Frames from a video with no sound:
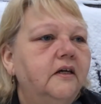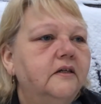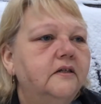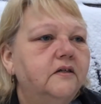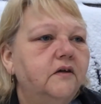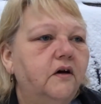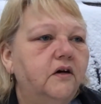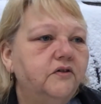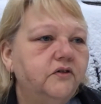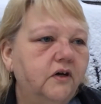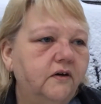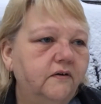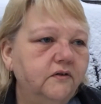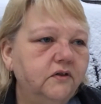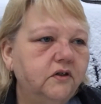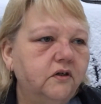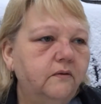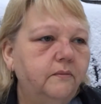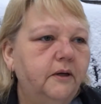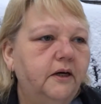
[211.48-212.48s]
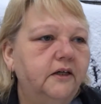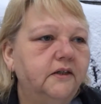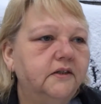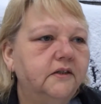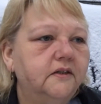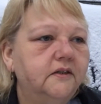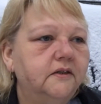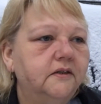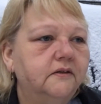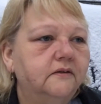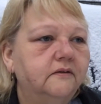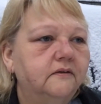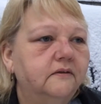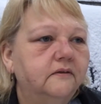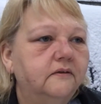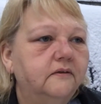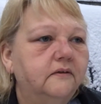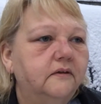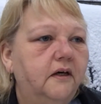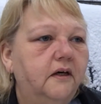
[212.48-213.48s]
So I drove a school bus,
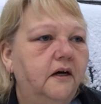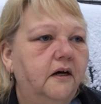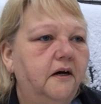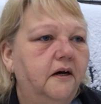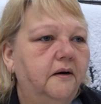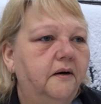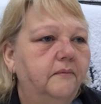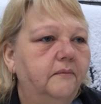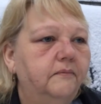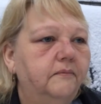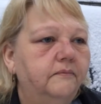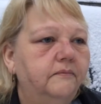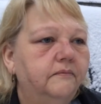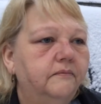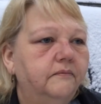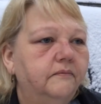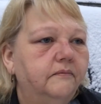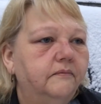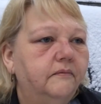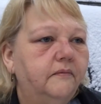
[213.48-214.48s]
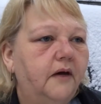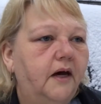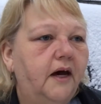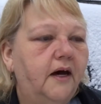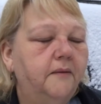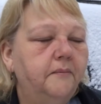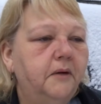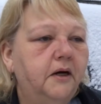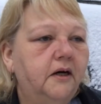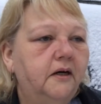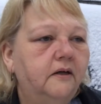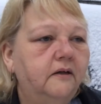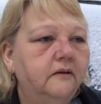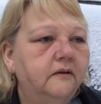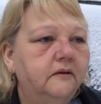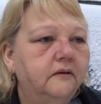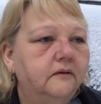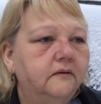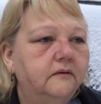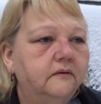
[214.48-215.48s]
had my
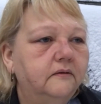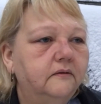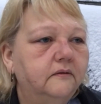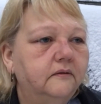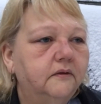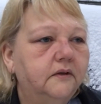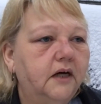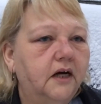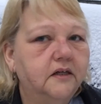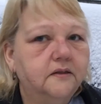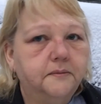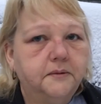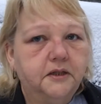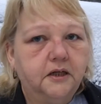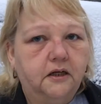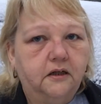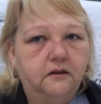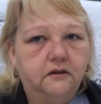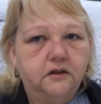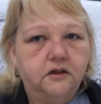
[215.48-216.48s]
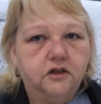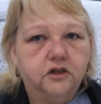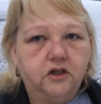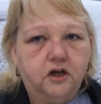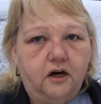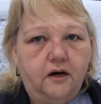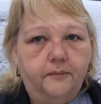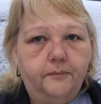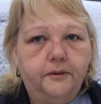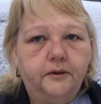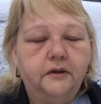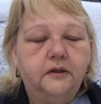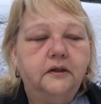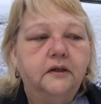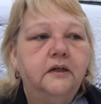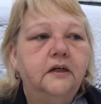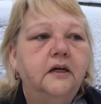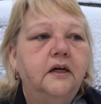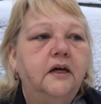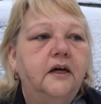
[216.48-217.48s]
cosmetology shop,
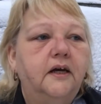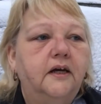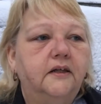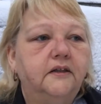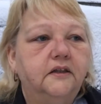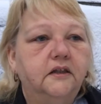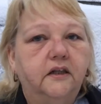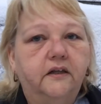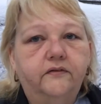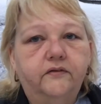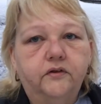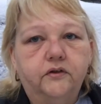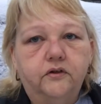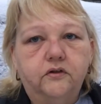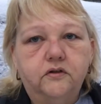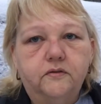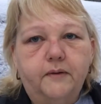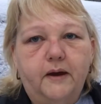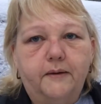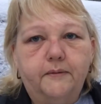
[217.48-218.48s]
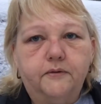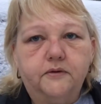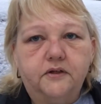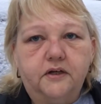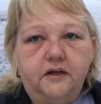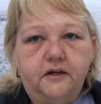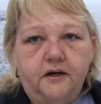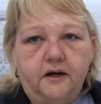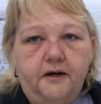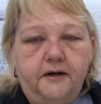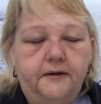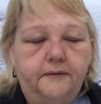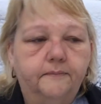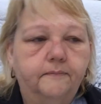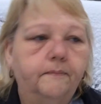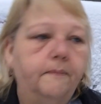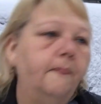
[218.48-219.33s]
and delivered newspapers at night.